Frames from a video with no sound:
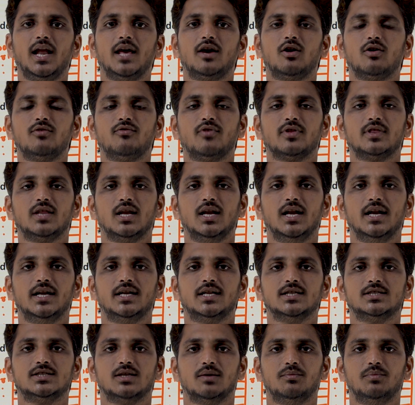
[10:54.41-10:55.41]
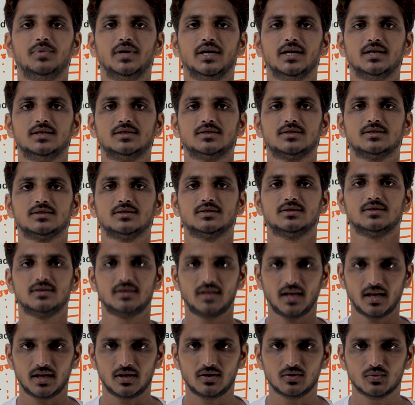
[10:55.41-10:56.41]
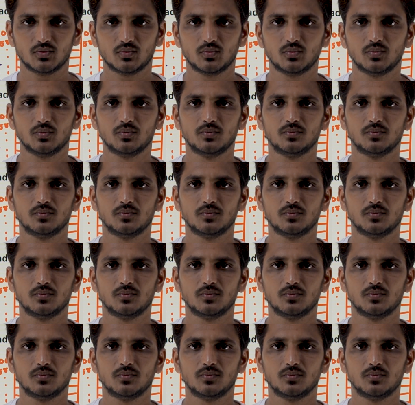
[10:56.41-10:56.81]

icon for the latest updates. Thank you.